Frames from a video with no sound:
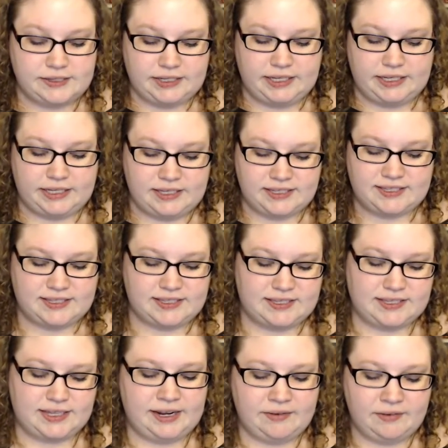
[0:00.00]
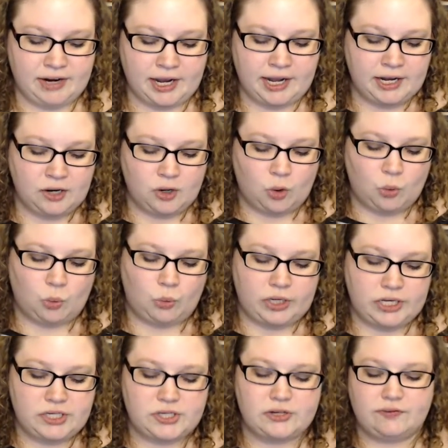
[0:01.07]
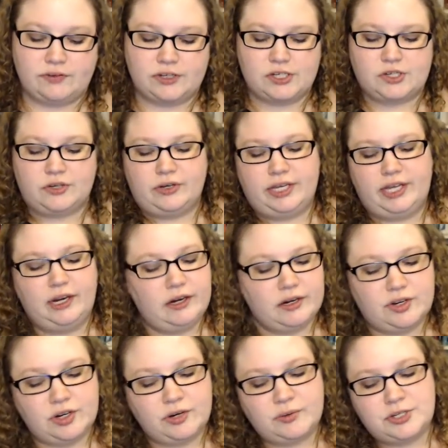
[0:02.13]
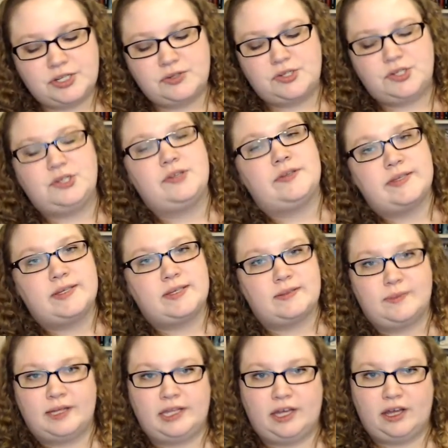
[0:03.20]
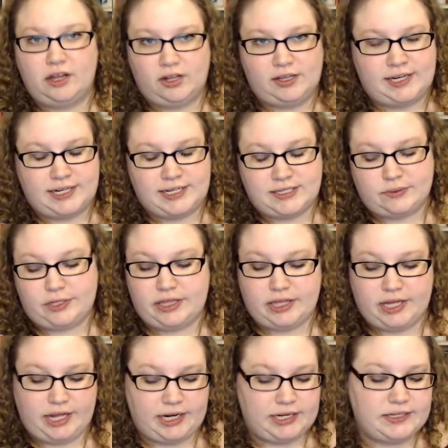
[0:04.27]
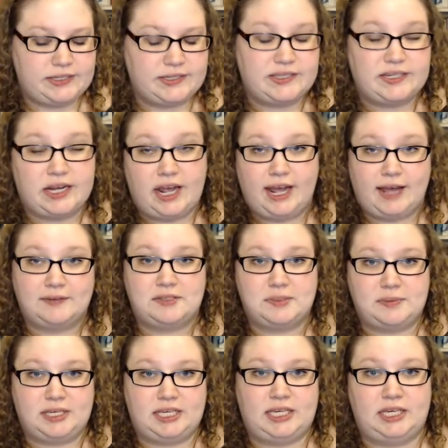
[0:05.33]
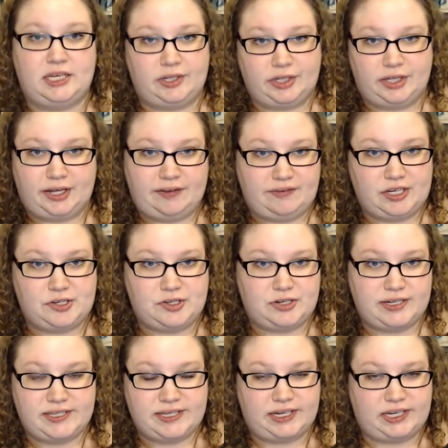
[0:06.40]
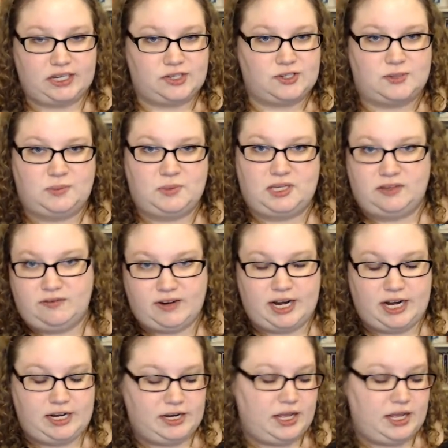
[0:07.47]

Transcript: is Sleigh Ride. Which fictional character would you choose to spend the holidays with? And it does not have to be a love interest. It can just be a friend.